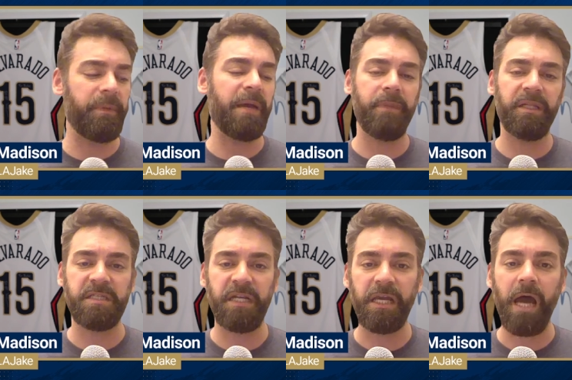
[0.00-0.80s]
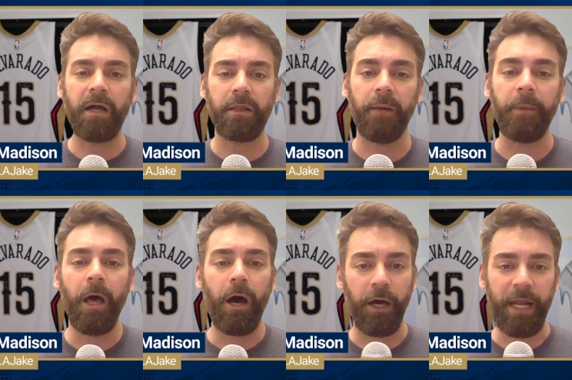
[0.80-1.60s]
be at Mid-City Yacht Club
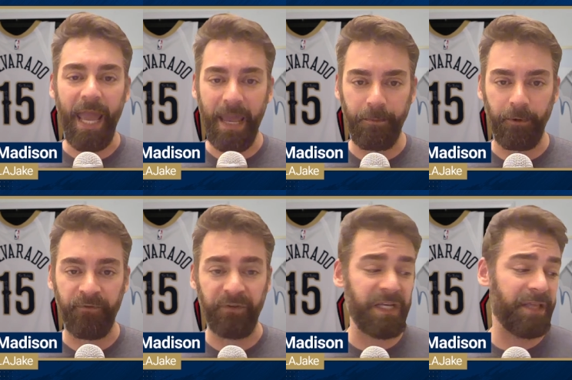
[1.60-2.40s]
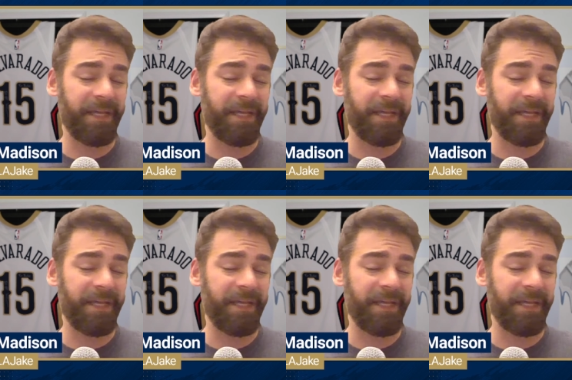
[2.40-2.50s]
on April fifteenth.